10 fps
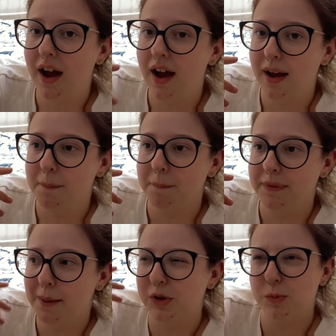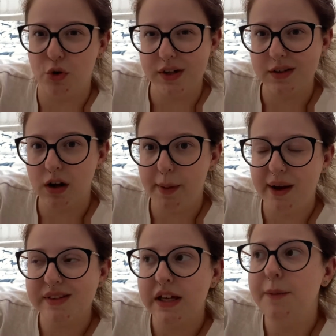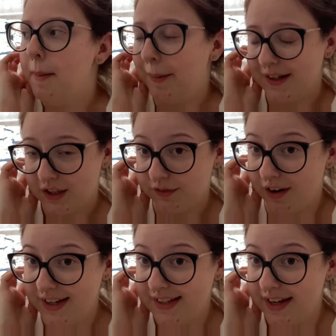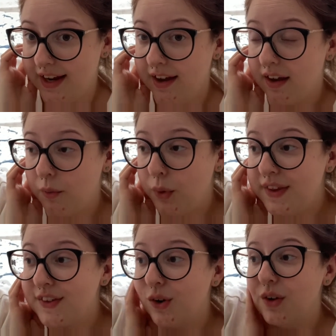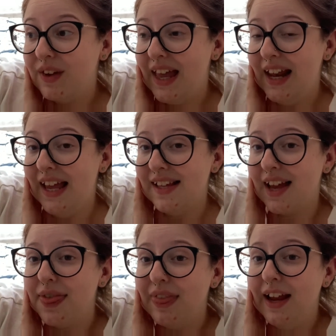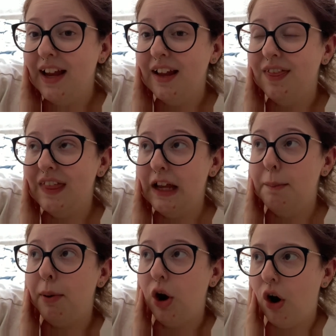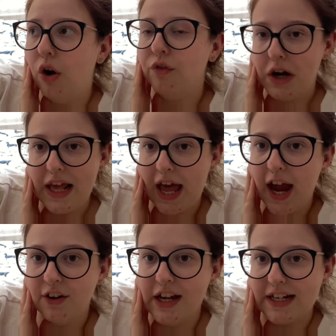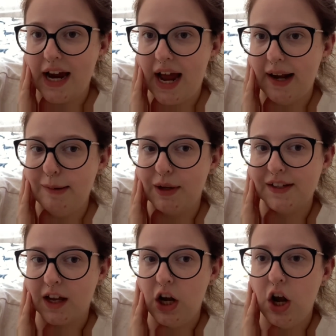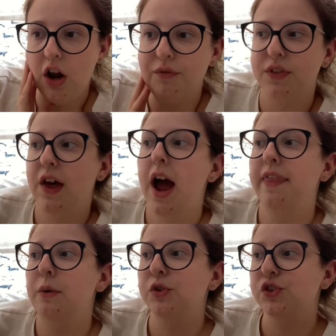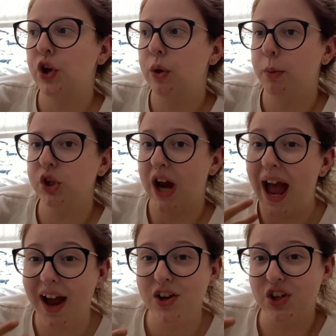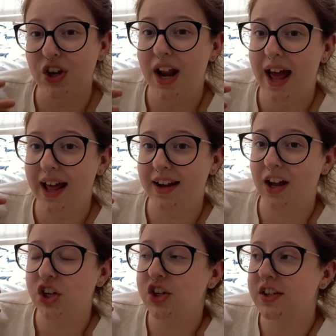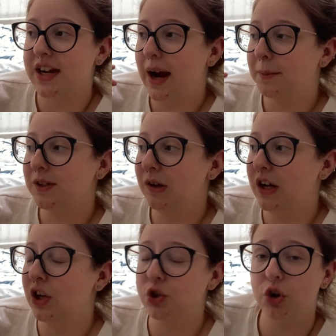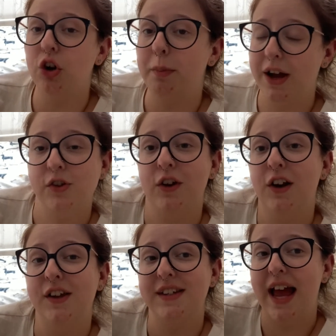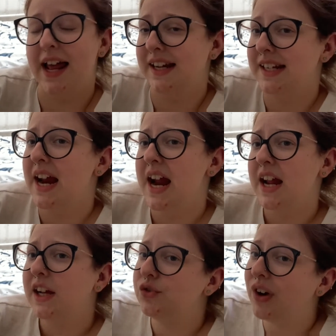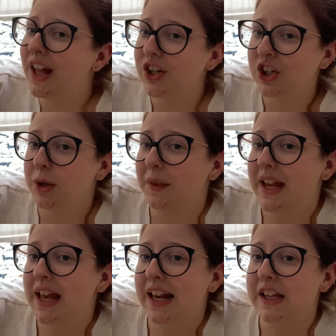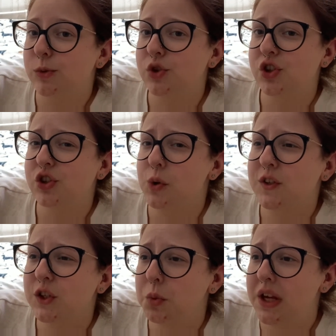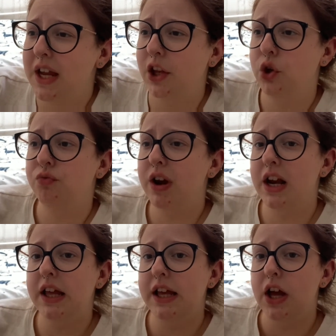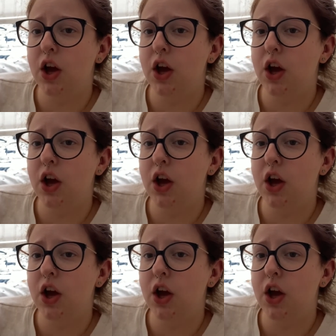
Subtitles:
I'm that much more critical about it. But back to the writing. With Song of Achilles, I think the plot really carried it, and because I loved that and there was so much action, and I just absolutely adored Patroclus, and his relationship with Achilles was just so sweet, and you really